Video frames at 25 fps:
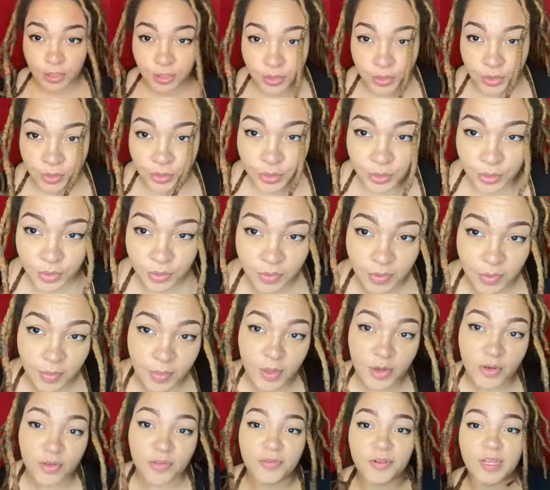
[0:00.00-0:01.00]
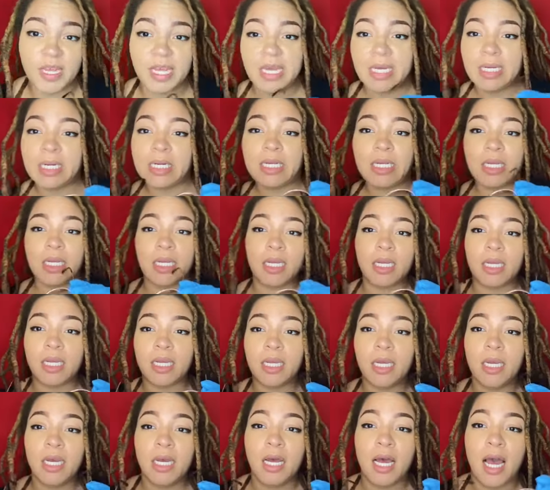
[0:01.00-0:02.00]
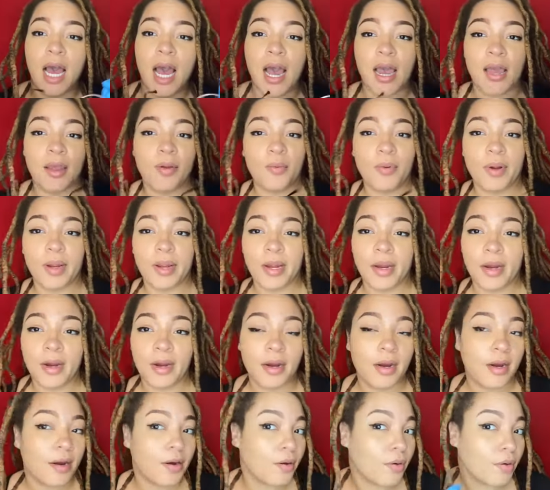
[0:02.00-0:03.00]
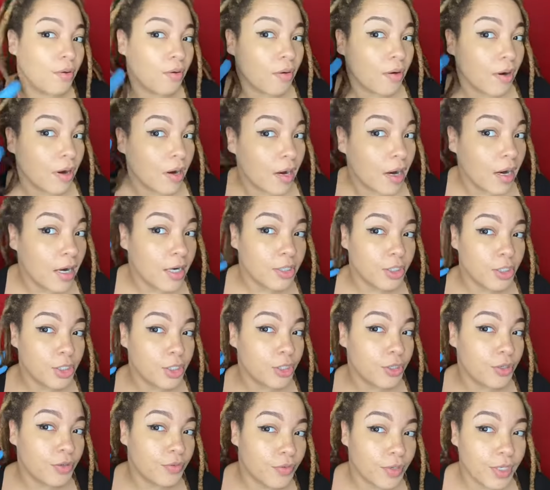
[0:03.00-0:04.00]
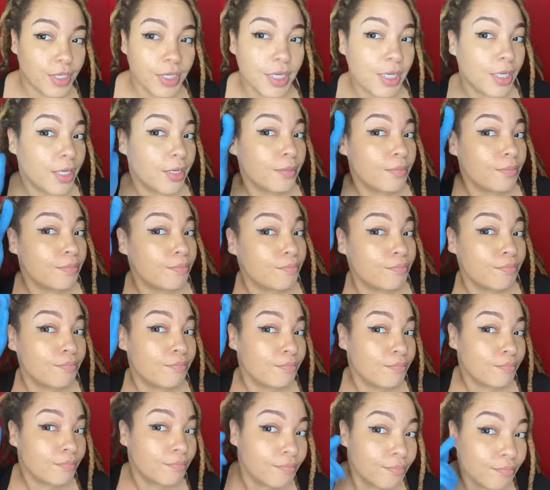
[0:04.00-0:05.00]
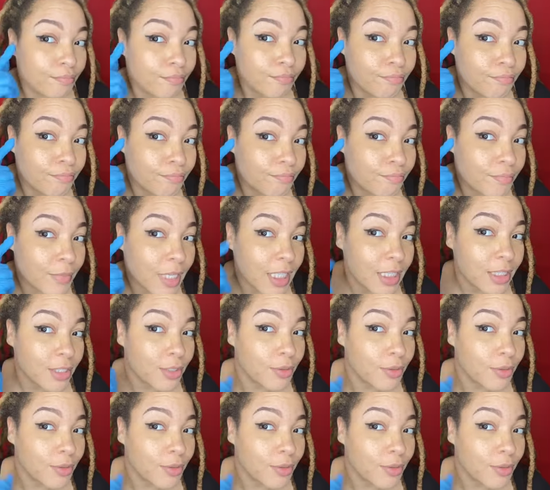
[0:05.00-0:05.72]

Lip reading: to remove any eyewear or jewelry. That's